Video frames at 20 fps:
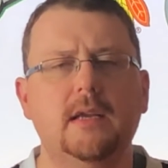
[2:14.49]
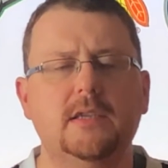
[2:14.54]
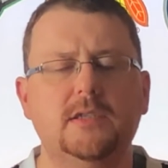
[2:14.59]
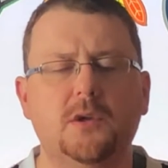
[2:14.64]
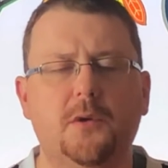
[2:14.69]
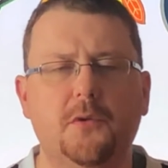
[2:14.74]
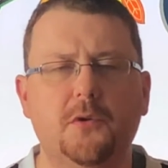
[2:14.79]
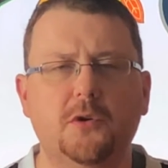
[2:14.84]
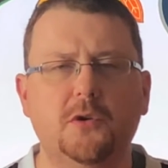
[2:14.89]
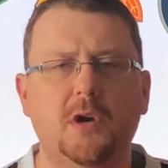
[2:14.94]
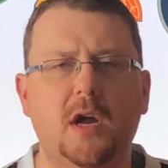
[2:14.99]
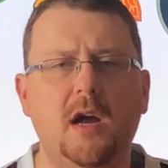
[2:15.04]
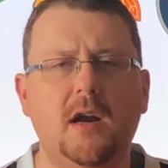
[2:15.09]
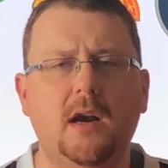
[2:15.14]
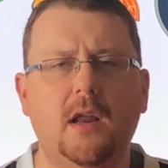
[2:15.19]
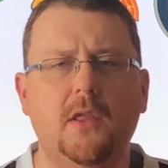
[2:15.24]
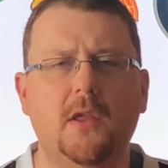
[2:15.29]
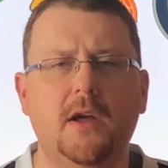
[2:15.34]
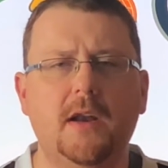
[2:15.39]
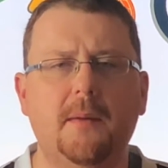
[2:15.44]
So they're
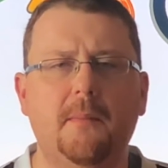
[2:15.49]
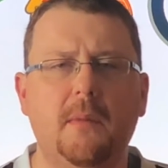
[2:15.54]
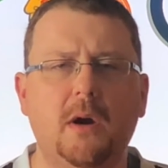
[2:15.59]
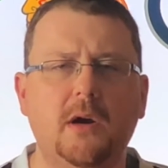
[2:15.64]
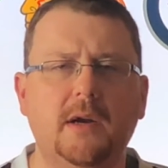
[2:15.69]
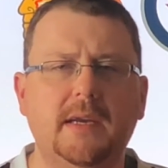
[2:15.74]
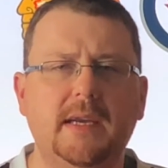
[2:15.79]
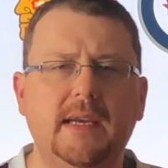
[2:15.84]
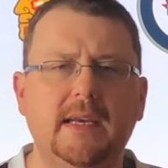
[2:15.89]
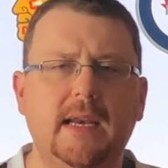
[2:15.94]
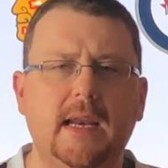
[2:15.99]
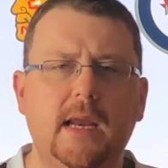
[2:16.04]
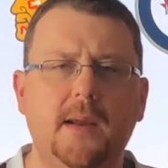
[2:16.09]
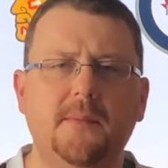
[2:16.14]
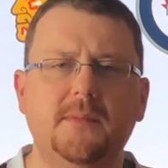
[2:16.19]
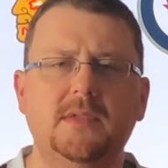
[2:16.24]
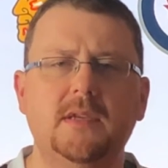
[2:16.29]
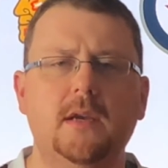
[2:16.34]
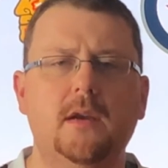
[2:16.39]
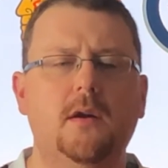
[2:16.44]
not a lot of marquee
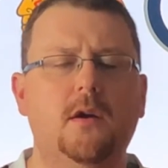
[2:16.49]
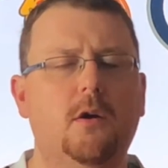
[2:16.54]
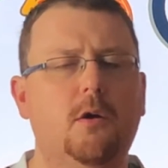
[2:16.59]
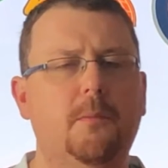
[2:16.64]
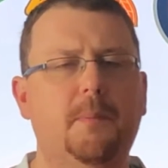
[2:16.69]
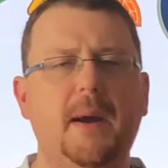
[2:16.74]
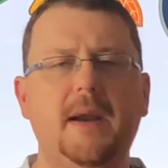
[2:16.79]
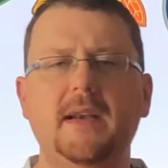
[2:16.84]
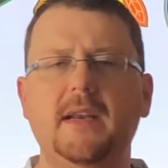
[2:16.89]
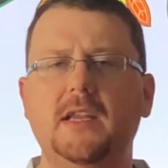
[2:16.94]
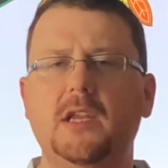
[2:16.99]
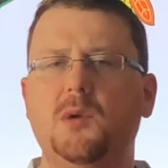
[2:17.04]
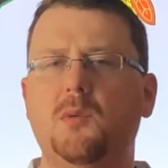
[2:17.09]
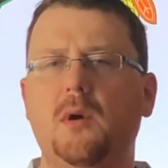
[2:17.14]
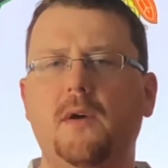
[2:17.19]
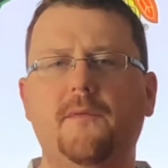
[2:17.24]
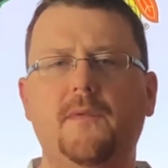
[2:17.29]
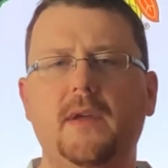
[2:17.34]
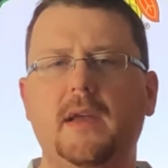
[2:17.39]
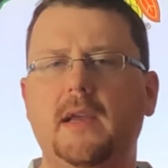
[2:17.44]
names or pending
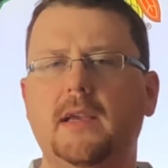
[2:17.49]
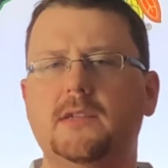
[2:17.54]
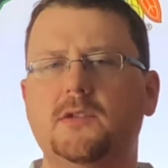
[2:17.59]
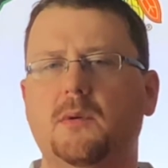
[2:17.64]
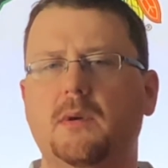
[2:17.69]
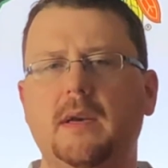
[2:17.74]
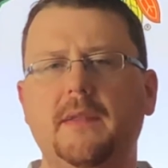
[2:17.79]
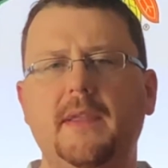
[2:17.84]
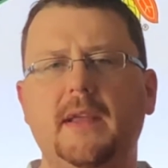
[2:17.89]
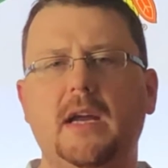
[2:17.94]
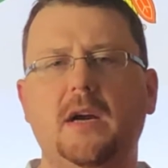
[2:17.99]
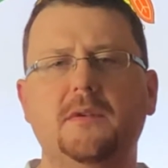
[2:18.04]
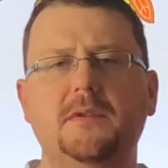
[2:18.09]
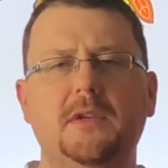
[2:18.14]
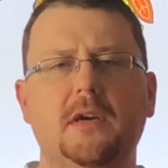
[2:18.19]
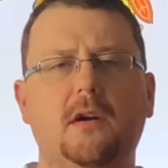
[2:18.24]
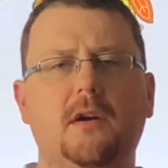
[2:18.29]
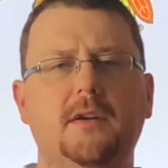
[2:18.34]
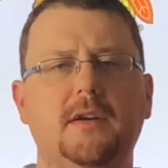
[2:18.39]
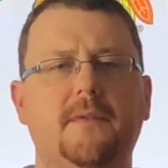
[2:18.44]
UFAs or anything out
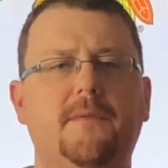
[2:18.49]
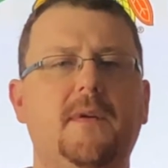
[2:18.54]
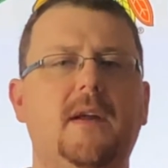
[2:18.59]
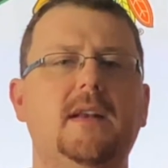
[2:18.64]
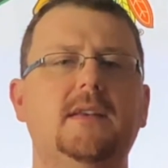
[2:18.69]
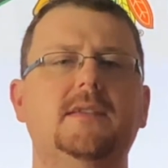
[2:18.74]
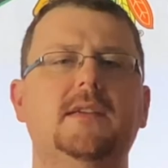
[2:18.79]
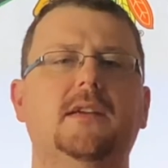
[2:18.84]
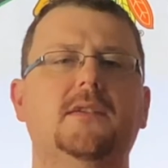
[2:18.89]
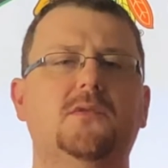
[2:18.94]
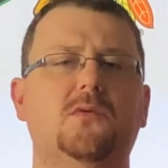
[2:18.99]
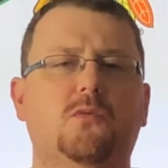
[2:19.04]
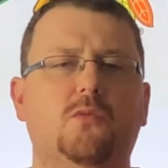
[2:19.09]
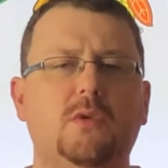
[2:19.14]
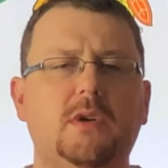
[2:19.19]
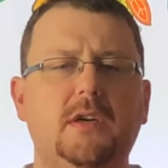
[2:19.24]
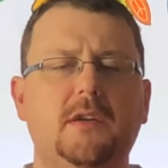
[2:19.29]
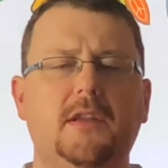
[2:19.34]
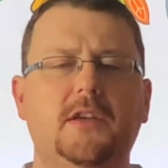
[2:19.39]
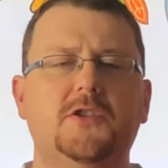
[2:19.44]
there on defense that's
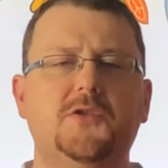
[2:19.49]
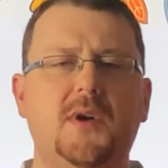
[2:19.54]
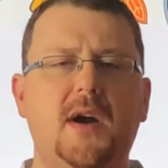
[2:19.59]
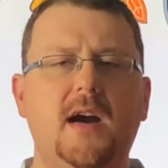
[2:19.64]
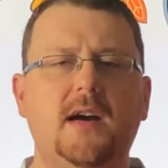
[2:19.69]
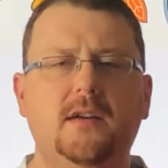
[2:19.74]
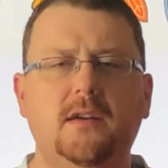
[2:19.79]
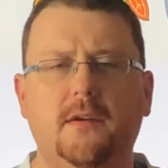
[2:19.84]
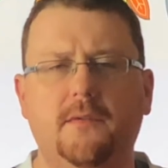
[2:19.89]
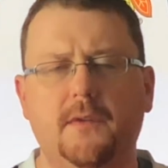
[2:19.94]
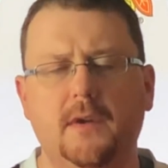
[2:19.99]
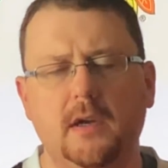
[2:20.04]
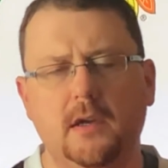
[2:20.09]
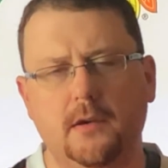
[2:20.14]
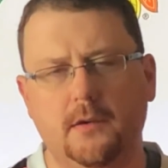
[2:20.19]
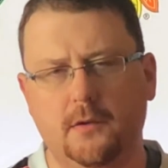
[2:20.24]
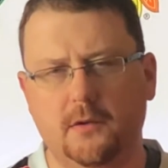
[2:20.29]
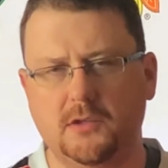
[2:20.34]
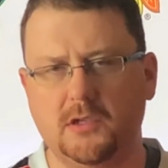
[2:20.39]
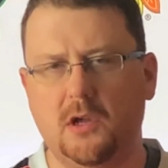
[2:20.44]
real
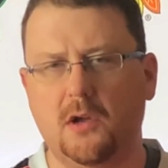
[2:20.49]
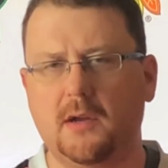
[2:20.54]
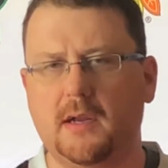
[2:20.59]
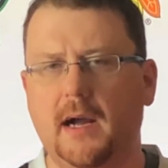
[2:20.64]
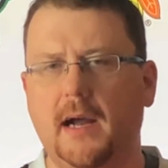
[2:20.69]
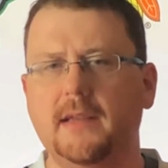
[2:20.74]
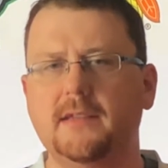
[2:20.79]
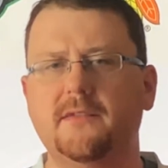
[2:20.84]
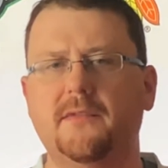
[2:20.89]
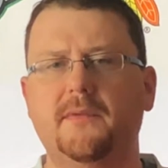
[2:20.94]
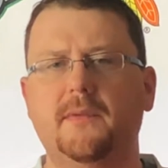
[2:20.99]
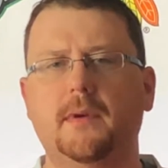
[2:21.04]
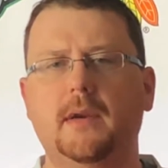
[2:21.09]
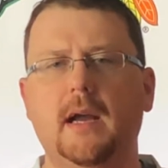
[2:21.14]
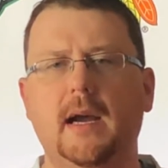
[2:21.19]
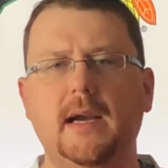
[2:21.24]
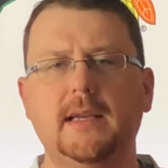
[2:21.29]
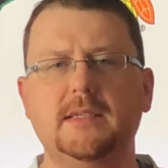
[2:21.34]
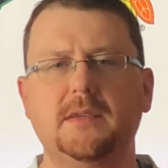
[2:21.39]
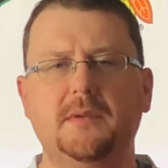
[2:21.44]
attractive. There's all kinds of
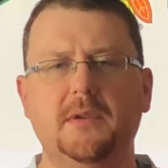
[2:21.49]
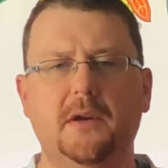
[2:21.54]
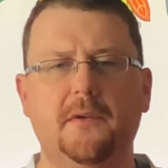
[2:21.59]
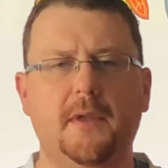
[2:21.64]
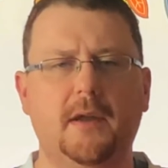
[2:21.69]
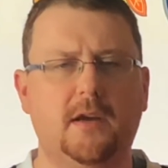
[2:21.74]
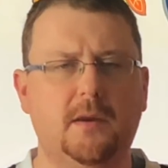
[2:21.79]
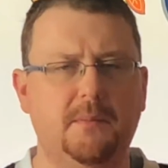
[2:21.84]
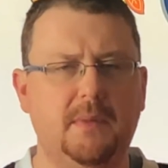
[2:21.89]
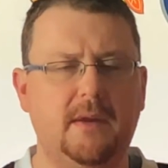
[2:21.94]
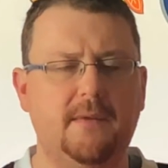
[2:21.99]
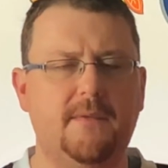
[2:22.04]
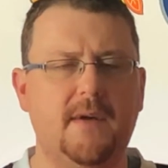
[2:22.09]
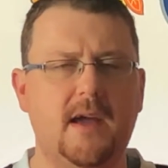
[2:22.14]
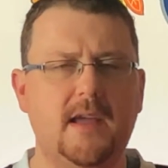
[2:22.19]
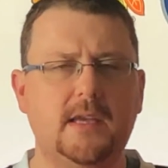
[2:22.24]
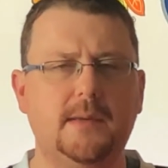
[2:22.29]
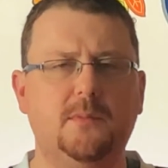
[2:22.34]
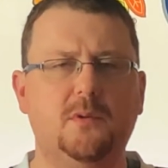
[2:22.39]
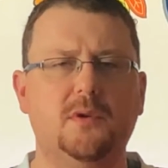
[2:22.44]
guys out there that could be
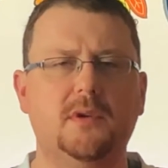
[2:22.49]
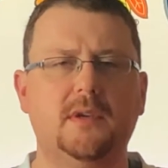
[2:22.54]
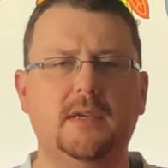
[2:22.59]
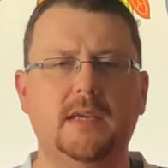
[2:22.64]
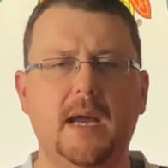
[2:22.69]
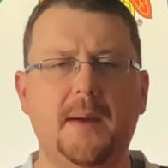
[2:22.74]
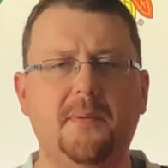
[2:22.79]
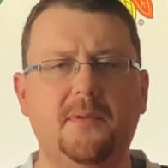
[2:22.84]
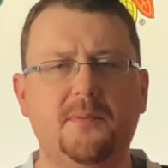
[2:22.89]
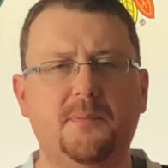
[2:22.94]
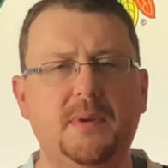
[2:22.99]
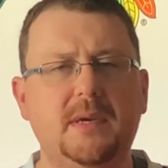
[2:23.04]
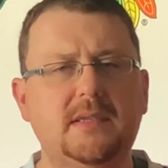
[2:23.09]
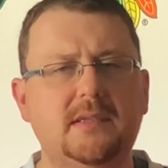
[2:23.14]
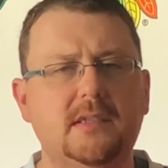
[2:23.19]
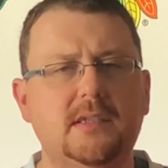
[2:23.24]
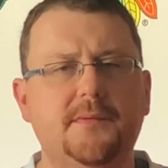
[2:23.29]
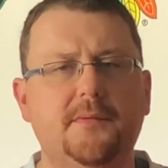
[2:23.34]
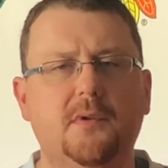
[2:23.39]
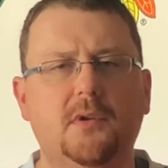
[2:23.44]
valuable depth
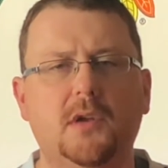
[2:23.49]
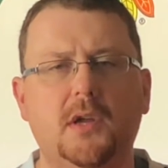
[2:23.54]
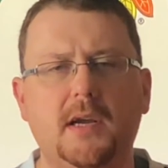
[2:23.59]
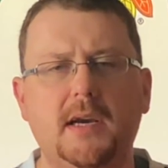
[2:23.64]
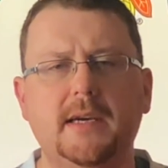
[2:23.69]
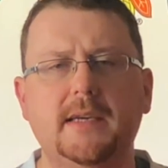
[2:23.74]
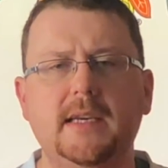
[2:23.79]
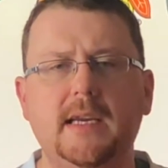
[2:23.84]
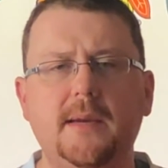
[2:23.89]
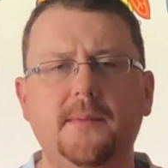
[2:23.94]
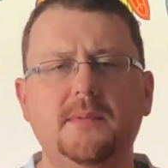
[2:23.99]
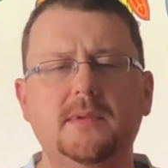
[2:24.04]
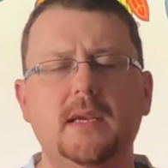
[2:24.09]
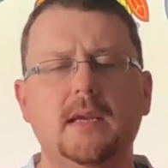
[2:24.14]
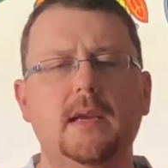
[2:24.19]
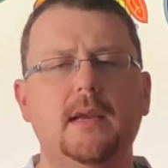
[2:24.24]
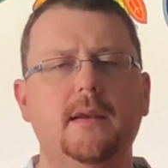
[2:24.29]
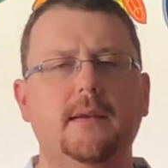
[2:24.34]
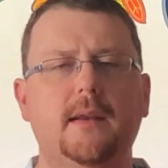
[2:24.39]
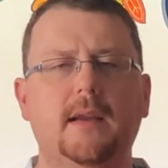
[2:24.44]
pieces for a lot of teams.